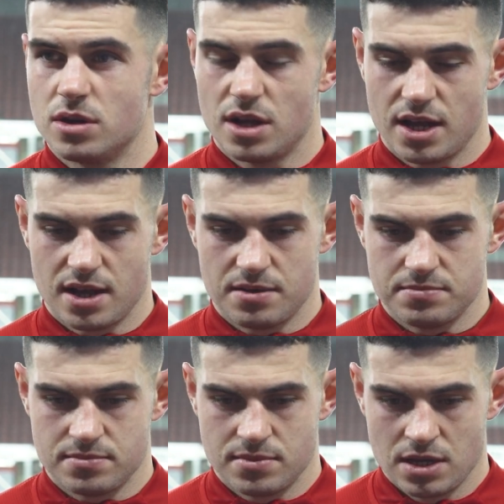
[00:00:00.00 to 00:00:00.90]

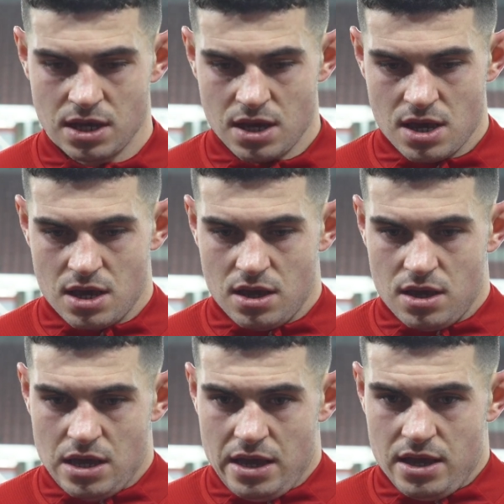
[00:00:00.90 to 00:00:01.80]

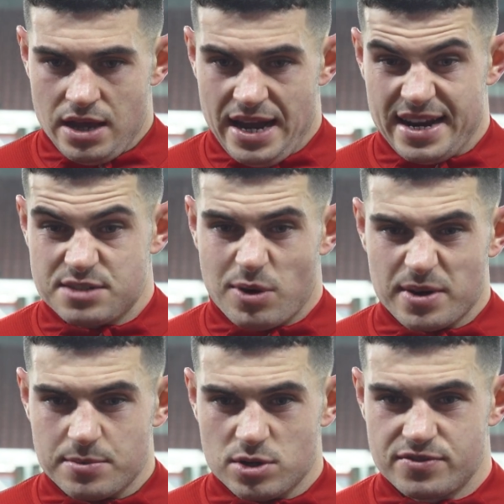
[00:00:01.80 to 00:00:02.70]
And that's
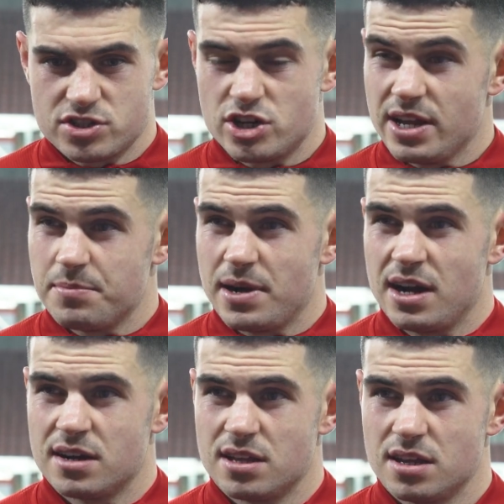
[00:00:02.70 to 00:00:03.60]
probably the most frustrating part.